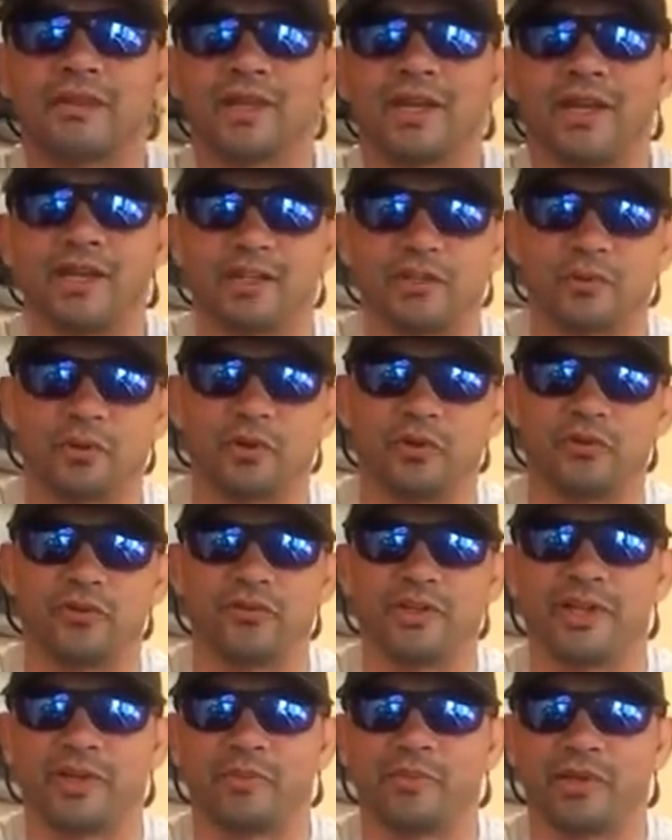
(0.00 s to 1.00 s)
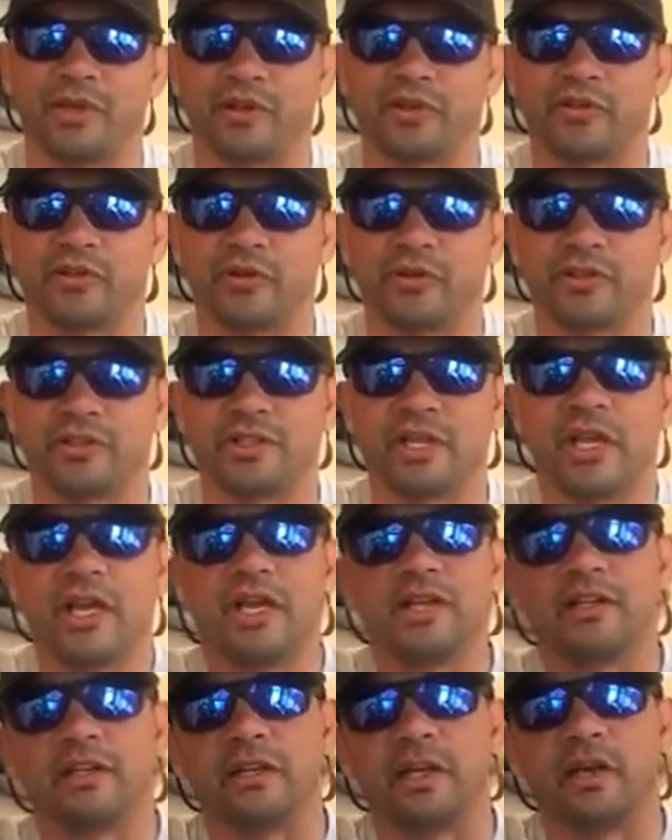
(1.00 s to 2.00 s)
Hi, it's Pro VIP Outdoors.
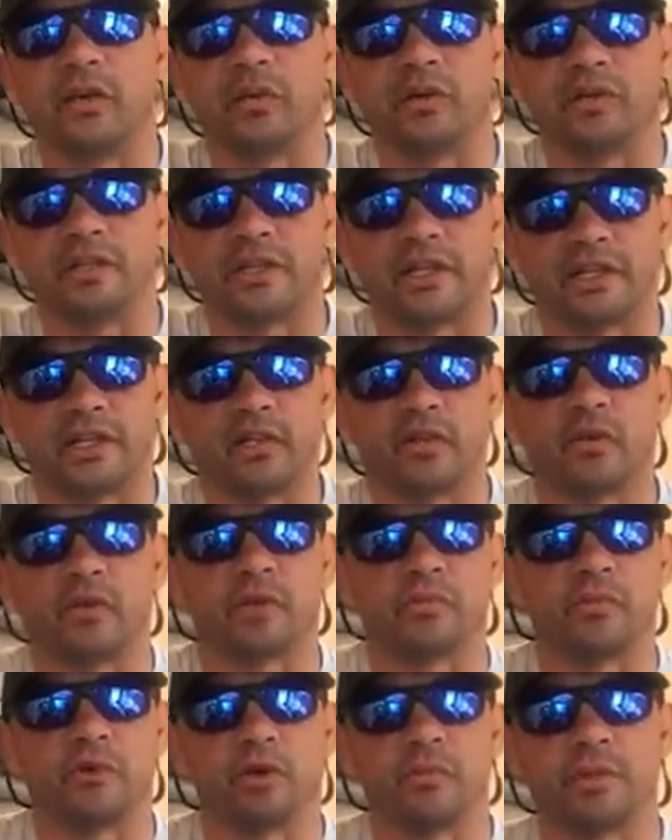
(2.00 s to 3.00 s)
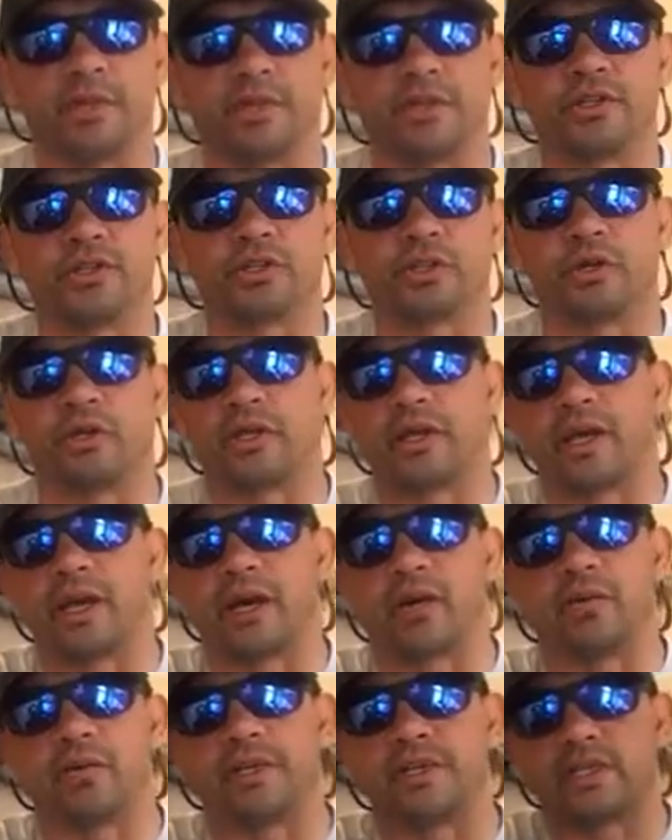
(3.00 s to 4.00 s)
Today I want to take a quick moment and show you
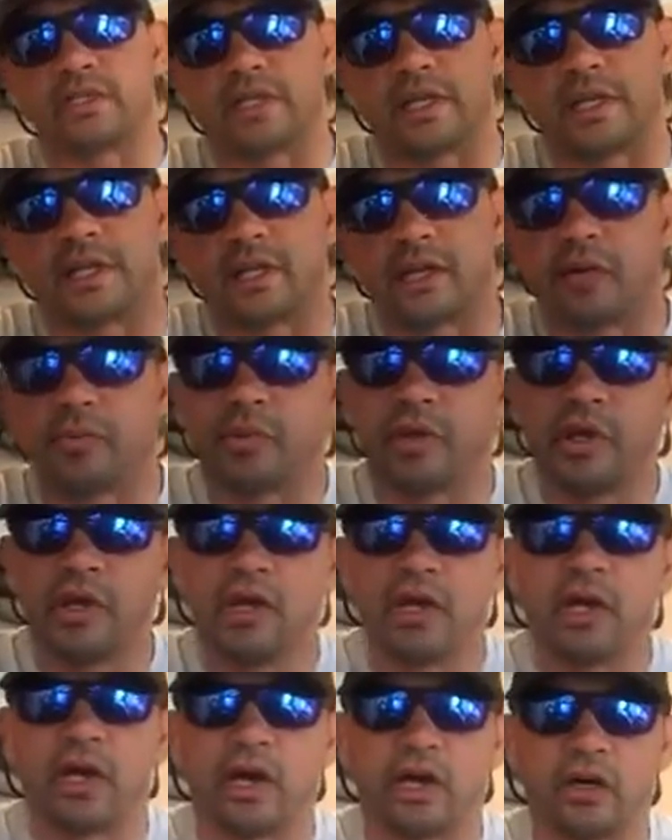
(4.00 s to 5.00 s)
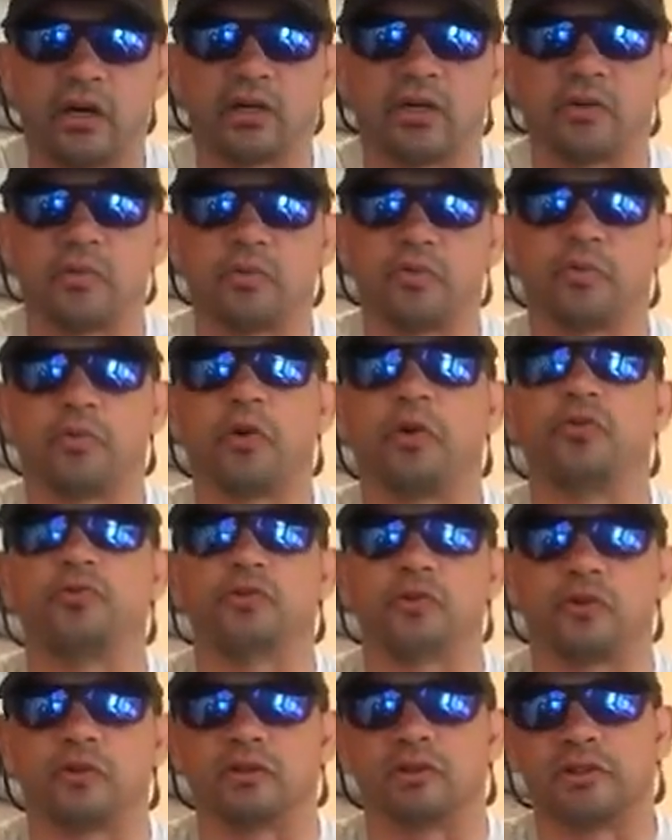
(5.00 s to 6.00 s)
how we set up our Pro
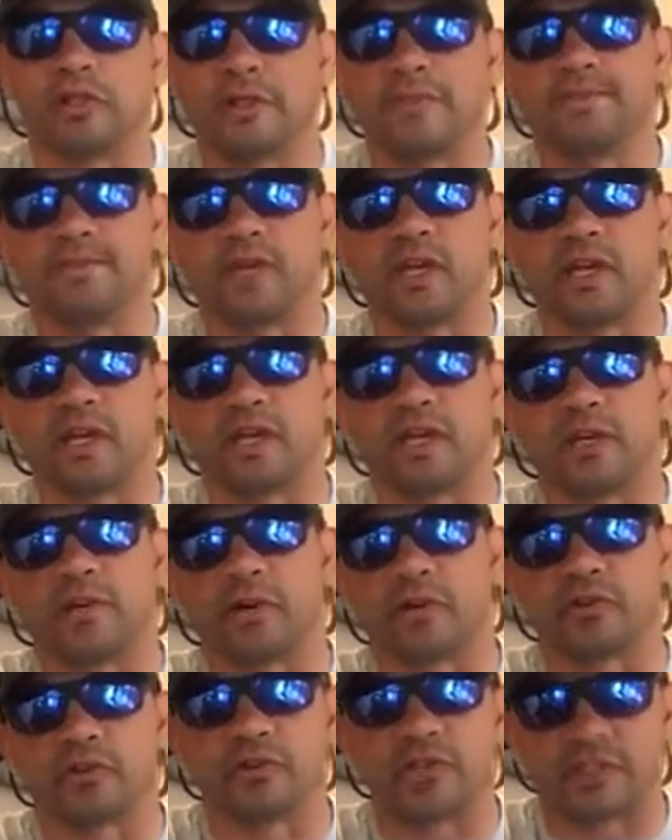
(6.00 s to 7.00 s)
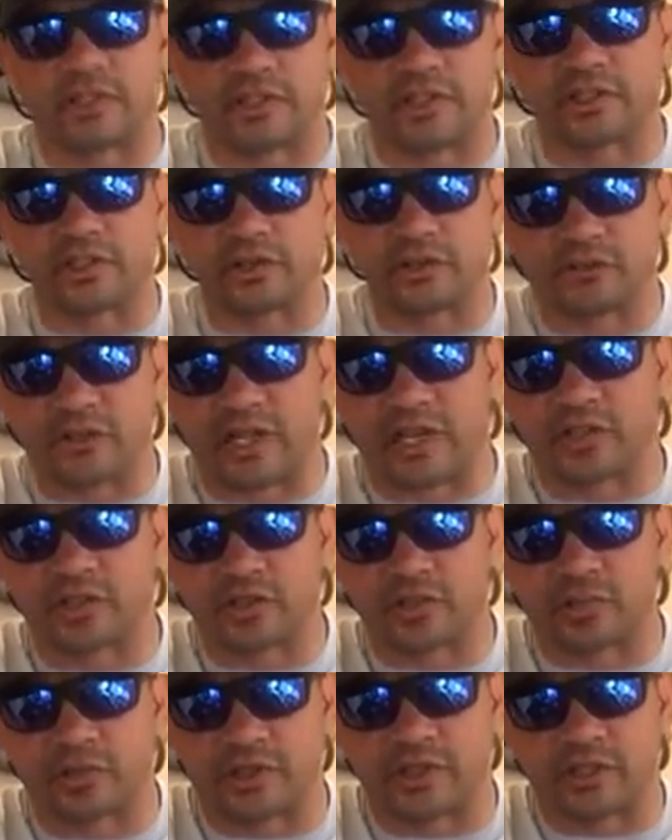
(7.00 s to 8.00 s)
Trolls, our 360
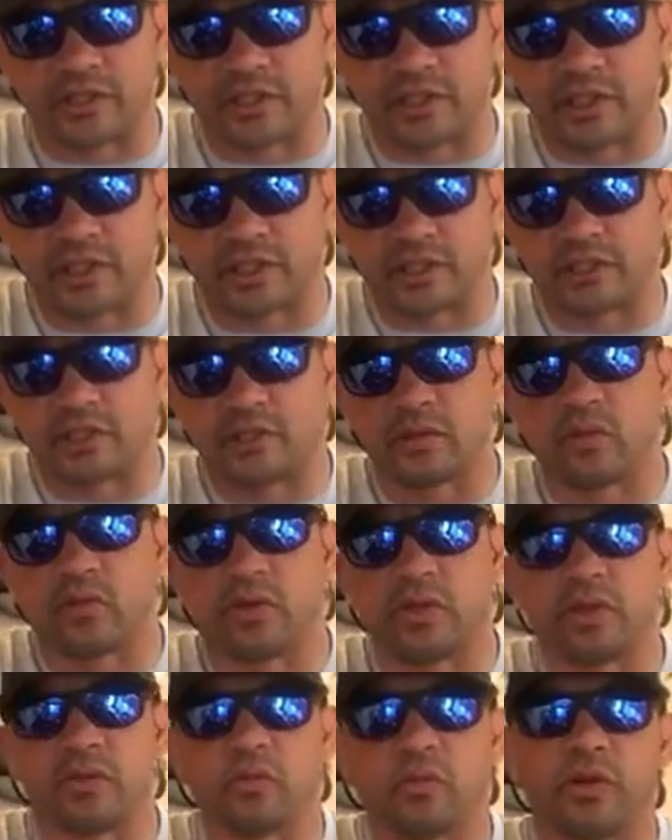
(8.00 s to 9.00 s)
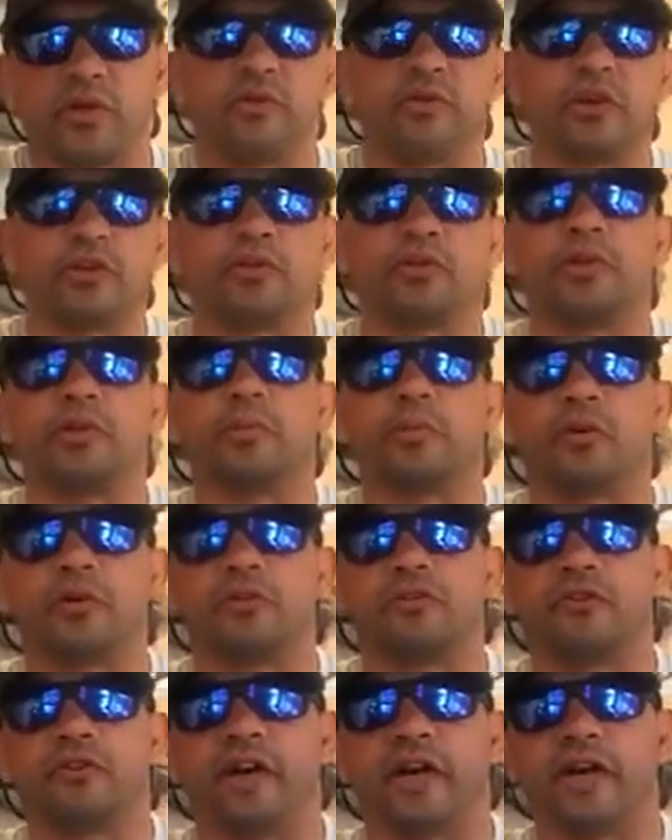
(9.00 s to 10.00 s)
flasher presentation with one of our
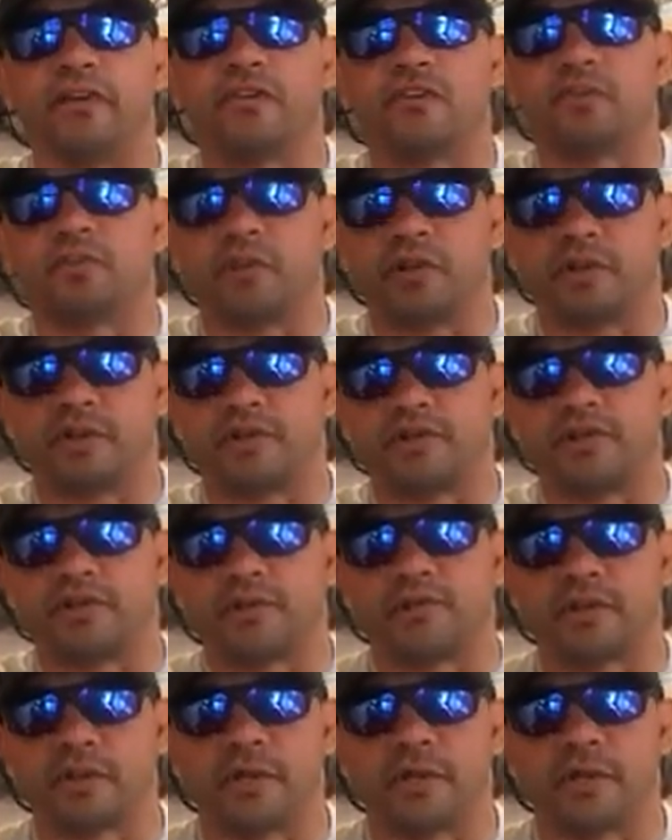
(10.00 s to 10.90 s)
3.5 spinners.